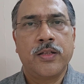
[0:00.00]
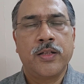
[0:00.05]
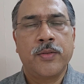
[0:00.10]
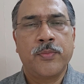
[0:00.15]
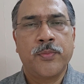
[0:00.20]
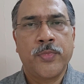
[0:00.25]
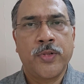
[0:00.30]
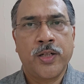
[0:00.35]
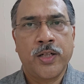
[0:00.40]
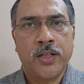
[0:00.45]

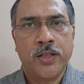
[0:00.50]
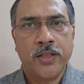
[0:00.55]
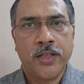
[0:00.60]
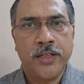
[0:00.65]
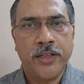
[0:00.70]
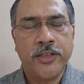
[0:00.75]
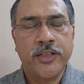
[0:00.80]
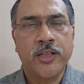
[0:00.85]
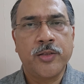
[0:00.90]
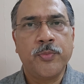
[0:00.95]
um, uh,
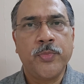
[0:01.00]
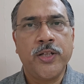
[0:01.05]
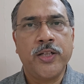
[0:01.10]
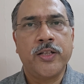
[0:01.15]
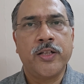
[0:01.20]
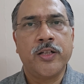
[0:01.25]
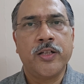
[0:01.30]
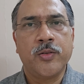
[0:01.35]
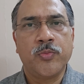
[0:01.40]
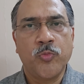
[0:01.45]

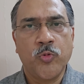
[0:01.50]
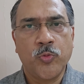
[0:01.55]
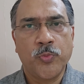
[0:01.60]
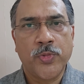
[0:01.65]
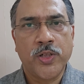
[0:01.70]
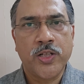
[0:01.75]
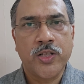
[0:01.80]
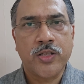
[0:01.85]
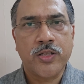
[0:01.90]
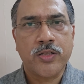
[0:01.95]
intermittent
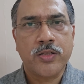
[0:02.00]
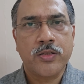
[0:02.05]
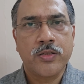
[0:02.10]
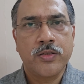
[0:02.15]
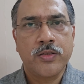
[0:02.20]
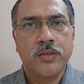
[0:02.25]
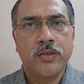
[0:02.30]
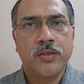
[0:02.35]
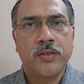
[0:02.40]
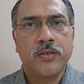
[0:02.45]
movements
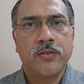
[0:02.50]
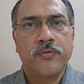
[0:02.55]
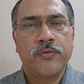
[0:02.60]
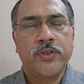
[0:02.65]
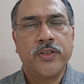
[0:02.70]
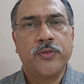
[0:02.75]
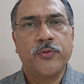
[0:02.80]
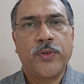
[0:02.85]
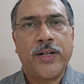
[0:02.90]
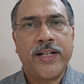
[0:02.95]

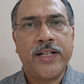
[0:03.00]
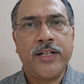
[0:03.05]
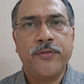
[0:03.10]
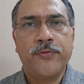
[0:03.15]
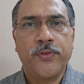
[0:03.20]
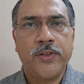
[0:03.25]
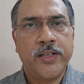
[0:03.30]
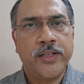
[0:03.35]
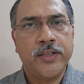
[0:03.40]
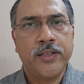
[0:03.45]
with wide
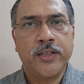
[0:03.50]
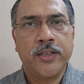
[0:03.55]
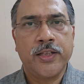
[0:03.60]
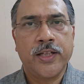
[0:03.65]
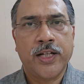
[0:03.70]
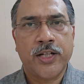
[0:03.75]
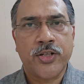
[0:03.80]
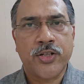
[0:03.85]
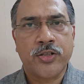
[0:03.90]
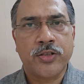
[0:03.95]
flinging
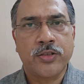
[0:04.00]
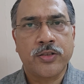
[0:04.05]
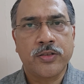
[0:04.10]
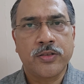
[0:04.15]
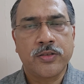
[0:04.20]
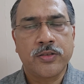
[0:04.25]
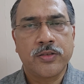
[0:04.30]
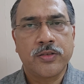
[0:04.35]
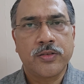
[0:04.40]
action.